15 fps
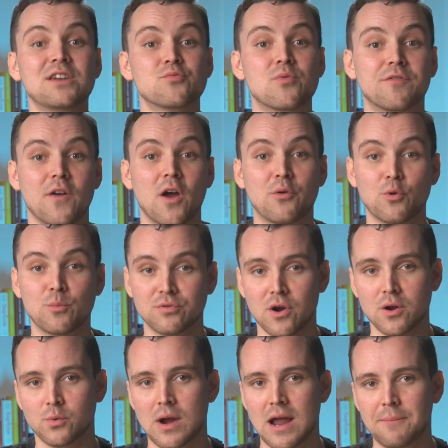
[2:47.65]
referral
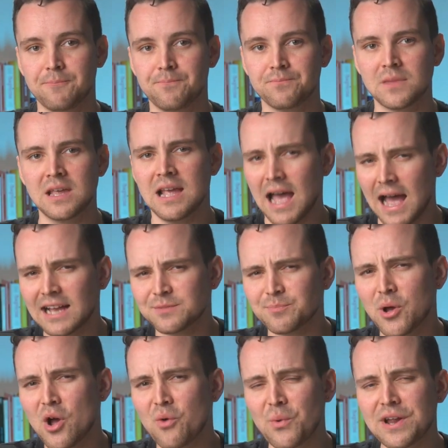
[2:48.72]
program, as
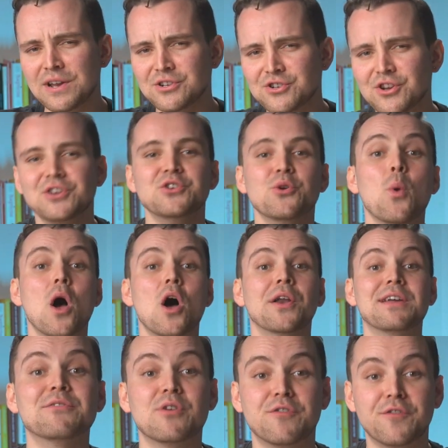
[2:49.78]
per which you earn
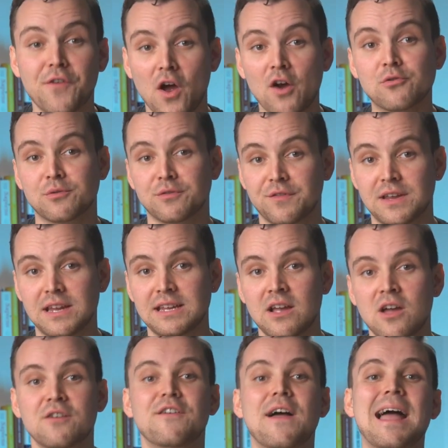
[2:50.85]
a referral fee
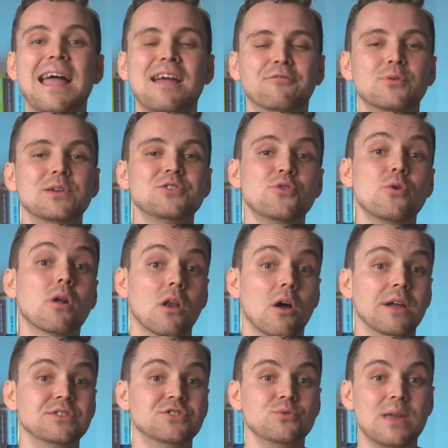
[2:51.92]
for every new
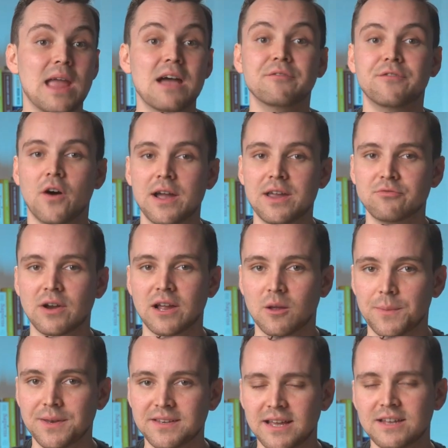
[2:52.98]
client you get via
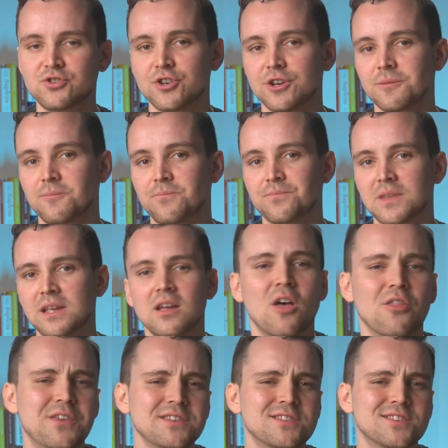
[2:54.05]
recommendation.
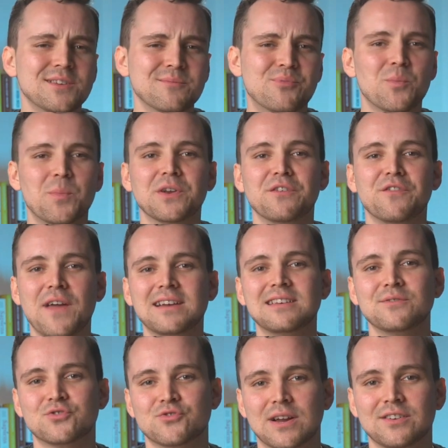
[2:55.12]
This simple but
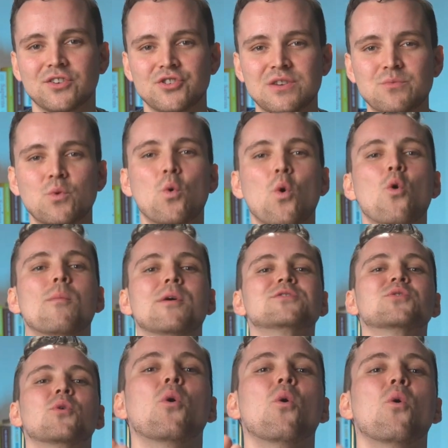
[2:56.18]
effective strategy will almost
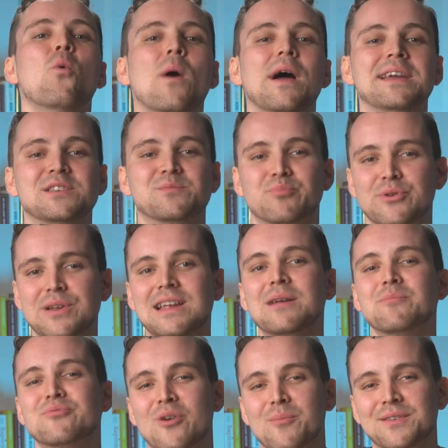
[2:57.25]
always bring
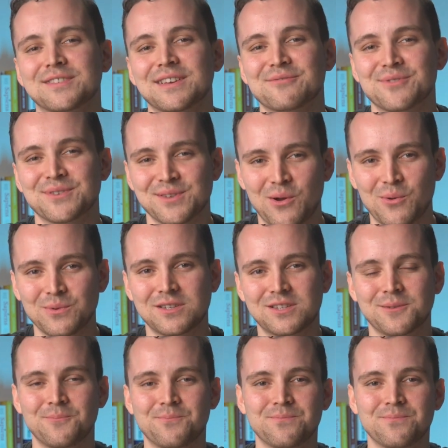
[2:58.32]
promising results.